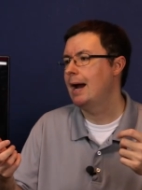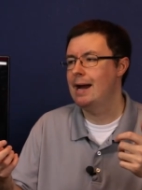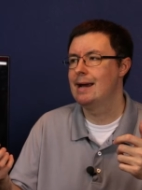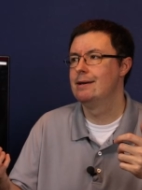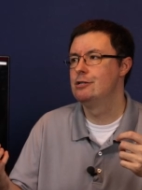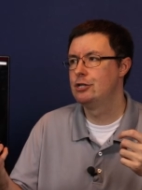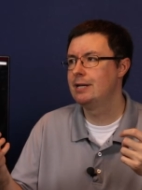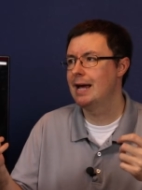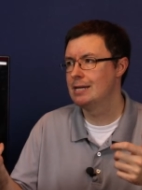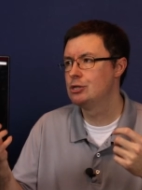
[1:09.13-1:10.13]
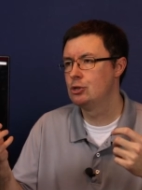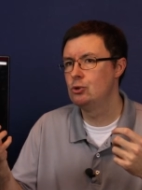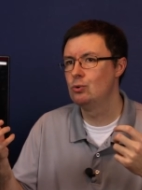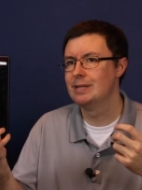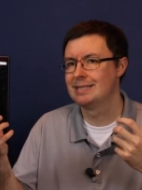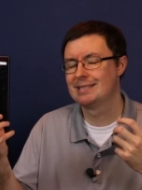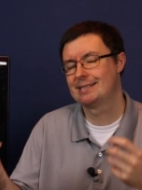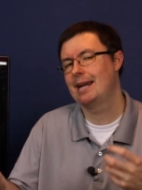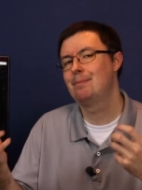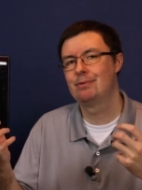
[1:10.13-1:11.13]
And she has to
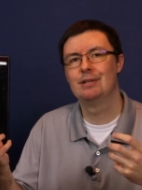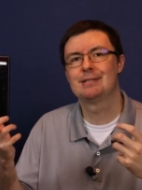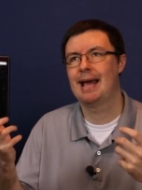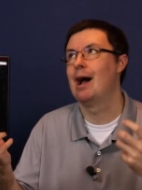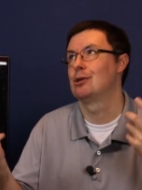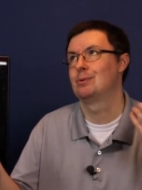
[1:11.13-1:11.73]
escape this house,